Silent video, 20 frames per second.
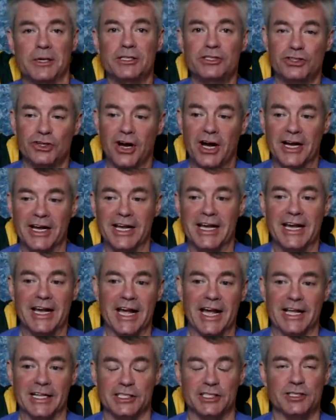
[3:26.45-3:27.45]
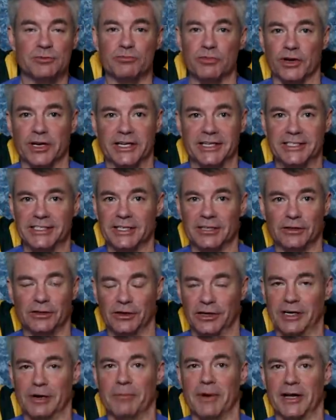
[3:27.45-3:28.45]
jogging and sprint
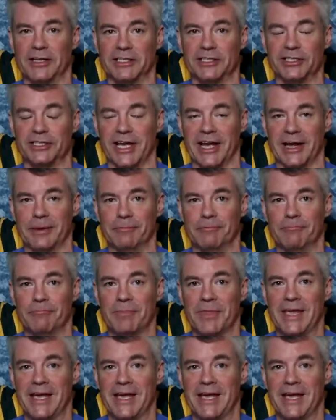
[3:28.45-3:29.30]
look about the same.